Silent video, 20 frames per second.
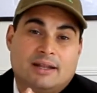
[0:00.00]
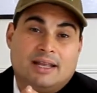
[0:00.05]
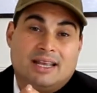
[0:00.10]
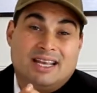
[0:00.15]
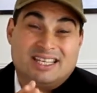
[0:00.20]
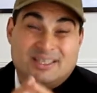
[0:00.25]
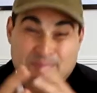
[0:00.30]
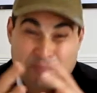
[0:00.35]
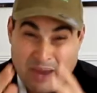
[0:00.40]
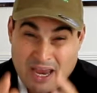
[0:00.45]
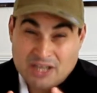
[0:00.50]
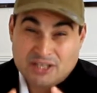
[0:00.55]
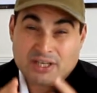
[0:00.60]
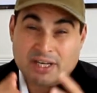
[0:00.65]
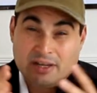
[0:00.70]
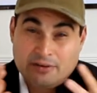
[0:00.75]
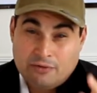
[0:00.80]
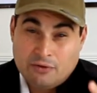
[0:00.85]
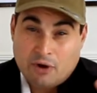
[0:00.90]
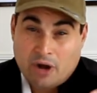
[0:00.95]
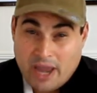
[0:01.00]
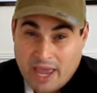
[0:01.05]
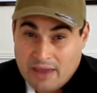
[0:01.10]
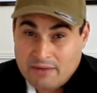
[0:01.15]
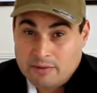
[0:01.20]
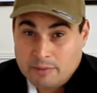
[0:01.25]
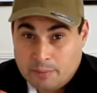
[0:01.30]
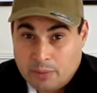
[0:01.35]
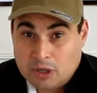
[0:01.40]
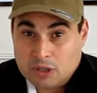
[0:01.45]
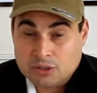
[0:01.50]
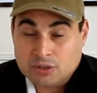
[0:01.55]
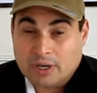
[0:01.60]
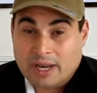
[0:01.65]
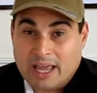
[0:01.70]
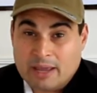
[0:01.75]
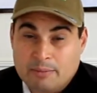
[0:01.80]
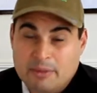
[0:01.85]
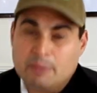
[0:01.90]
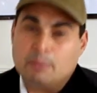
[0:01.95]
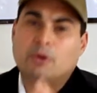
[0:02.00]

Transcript: especially if you're a heavy person like me.